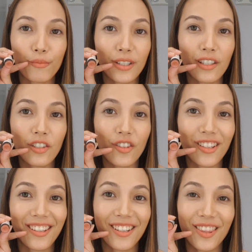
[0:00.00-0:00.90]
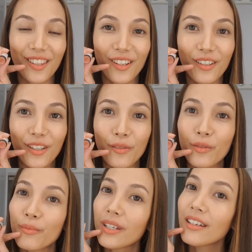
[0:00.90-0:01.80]
peach that I thought it
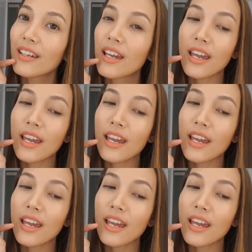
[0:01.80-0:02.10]
would be.